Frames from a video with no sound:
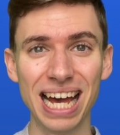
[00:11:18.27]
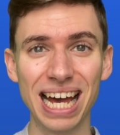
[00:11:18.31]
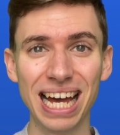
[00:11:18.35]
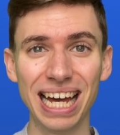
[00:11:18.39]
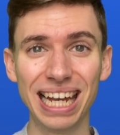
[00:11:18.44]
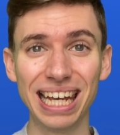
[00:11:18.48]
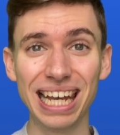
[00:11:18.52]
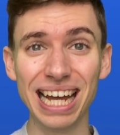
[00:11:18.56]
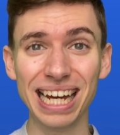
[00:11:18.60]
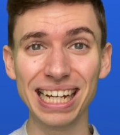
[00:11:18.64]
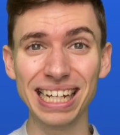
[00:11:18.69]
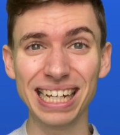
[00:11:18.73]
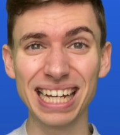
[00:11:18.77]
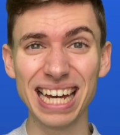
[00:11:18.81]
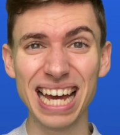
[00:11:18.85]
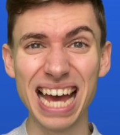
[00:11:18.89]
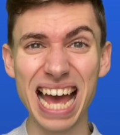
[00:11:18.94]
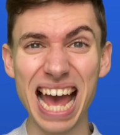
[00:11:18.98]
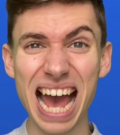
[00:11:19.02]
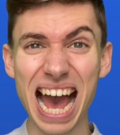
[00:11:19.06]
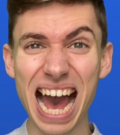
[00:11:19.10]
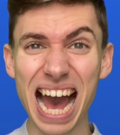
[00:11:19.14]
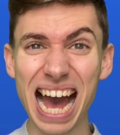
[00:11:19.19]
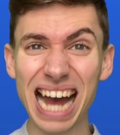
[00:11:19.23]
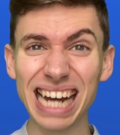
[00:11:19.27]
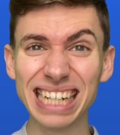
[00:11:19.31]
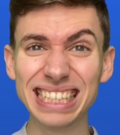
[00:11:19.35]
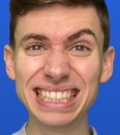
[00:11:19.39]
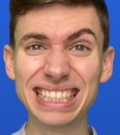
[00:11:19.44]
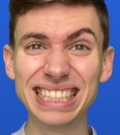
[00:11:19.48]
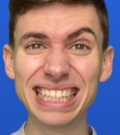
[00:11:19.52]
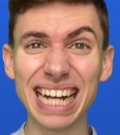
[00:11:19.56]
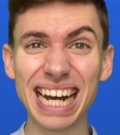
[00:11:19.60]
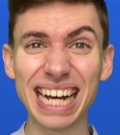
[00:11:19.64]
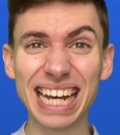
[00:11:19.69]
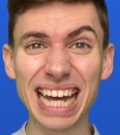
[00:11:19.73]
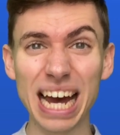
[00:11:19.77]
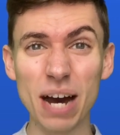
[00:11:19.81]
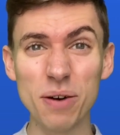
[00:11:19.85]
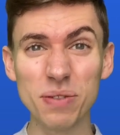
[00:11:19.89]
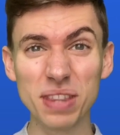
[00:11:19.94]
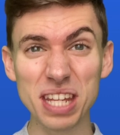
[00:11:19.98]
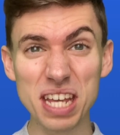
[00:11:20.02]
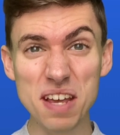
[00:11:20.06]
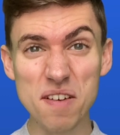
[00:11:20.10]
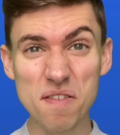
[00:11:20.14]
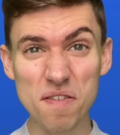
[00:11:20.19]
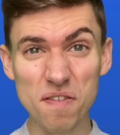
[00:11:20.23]
like and check out
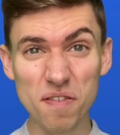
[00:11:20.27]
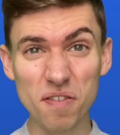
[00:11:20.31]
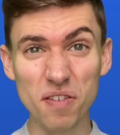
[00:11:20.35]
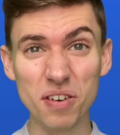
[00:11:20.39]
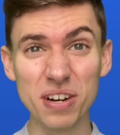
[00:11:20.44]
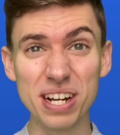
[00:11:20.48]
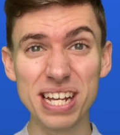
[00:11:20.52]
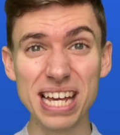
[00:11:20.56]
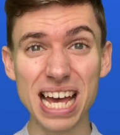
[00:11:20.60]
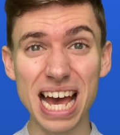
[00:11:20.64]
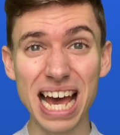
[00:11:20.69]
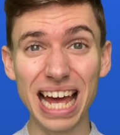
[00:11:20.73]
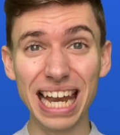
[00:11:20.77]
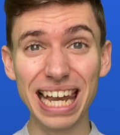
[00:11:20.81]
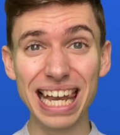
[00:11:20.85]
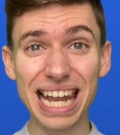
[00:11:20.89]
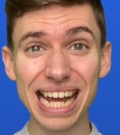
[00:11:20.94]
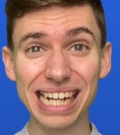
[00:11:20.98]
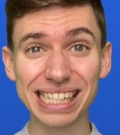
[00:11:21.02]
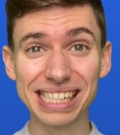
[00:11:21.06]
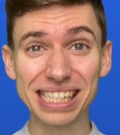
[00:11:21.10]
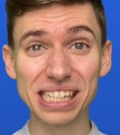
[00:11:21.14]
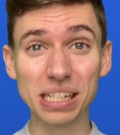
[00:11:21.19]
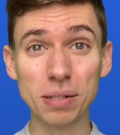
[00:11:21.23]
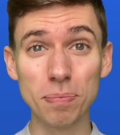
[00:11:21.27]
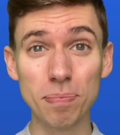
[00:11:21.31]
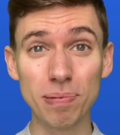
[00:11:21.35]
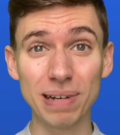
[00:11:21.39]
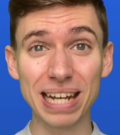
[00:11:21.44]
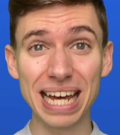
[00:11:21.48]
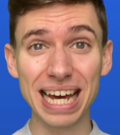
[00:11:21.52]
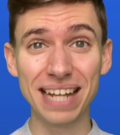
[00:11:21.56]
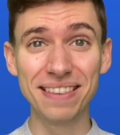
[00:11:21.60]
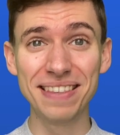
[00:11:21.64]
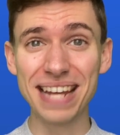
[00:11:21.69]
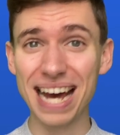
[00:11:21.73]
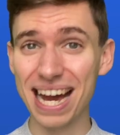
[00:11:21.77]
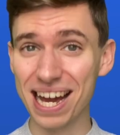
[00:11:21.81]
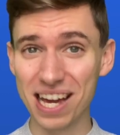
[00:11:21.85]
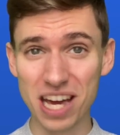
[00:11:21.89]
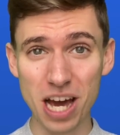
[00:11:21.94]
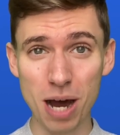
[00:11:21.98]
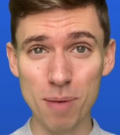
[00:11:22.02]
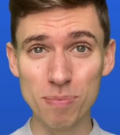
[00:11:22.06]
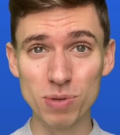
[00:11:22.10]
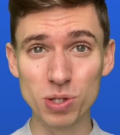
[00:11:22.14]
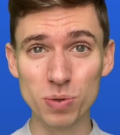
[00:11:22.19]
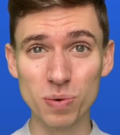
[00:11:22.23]
the free lesson plan that
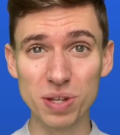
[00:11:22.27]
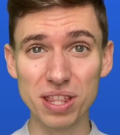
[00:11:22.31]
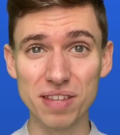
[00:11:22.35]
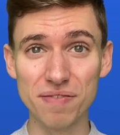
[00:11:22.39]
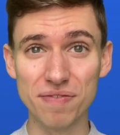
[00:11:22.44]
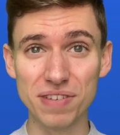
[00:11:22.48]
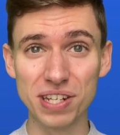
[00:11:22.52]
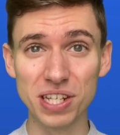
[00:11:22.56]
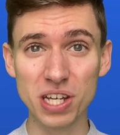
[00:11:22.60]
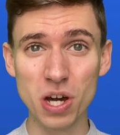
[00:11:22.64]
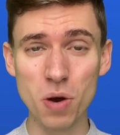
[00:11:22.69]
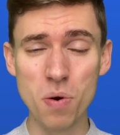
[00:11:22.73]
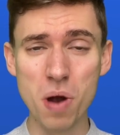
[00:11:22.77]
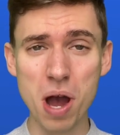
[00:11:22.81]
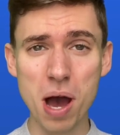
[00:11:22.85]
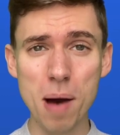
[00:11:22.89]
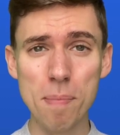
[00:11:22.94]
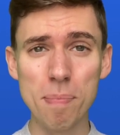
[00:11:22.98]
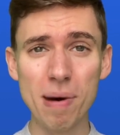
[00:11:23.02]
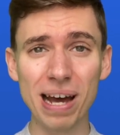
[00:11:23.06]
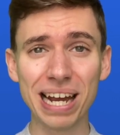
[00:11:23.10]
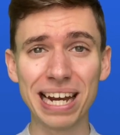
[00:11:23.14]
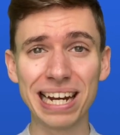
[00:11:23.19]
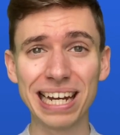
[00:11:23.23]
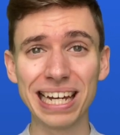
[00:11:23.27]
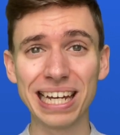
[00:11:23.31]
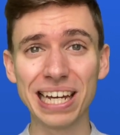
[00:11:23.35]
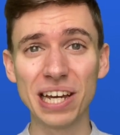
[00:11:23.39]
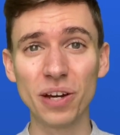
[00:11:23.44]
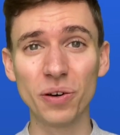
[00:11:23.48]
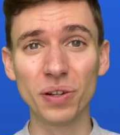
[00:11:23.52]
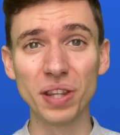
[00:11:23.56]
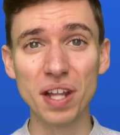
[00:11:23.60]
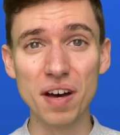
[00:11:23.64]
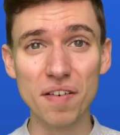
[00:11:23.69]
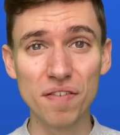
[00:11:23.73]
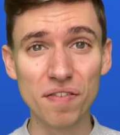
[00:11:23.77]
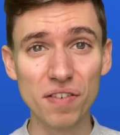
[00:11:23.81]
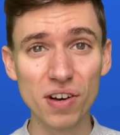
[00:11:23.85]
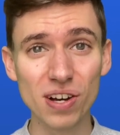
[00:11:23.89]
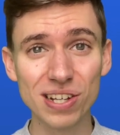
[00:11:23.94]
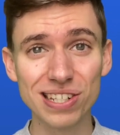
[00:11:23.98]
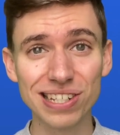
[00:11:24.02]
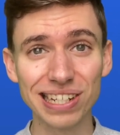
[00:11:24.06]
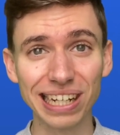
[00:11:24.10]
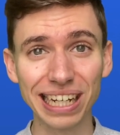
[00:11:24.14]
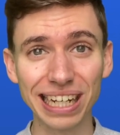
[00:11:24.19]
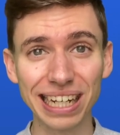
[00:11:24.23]
comes with the video by clicking on the
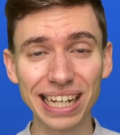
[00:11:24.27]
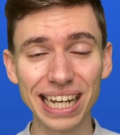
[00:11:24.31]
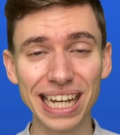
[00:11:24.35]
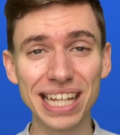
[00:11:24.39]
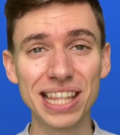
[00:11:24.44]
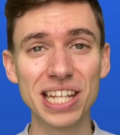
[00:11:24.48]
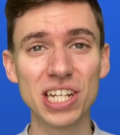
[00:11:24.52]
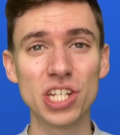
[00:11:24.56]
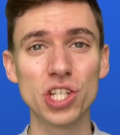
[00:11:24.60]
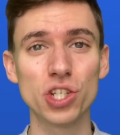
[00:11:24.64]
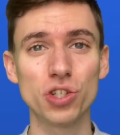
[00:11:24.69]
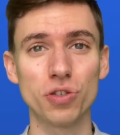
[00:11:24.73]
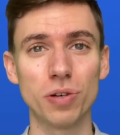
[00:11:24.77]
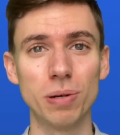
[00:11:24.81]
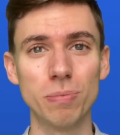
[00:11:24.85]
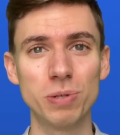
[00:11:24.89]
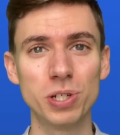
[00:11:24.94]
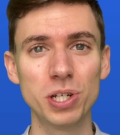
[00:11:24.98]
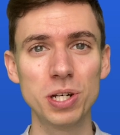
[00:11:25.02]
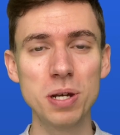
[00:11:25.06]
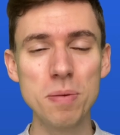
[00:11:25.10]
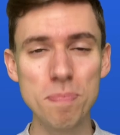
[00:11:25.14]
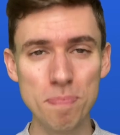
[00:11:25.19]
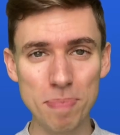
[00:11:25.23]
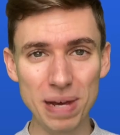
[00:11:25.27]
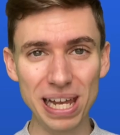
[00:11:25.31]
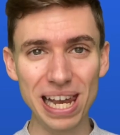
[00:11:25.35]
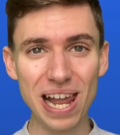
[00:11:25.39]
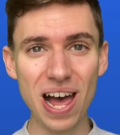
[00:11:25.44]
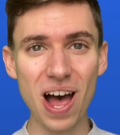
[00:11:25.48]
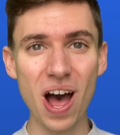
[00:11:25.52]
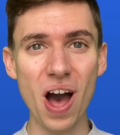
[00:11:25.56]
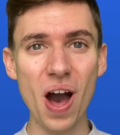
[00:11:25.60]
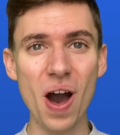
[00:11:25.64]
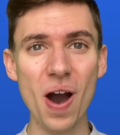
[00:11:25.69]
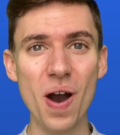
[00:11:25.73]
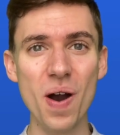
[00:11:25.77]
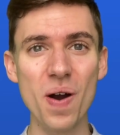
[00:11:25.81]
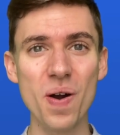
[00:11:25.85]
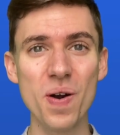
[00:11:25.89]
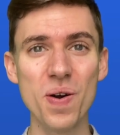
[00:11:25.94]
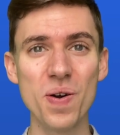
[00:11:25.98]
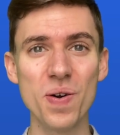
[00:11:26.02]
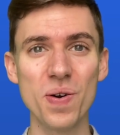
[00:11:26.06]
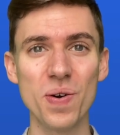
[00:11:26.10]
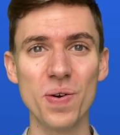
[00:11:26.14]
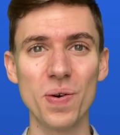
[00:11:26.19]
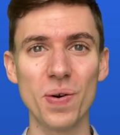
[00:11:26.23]
first link in the description
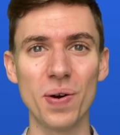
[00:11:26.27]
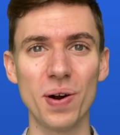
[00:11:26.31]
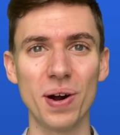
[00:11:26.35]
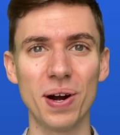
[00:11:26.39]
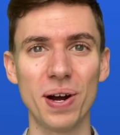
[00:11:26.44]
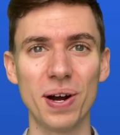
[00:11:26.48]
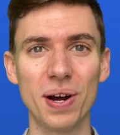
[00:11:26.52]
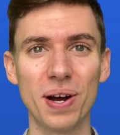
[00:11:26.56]
below.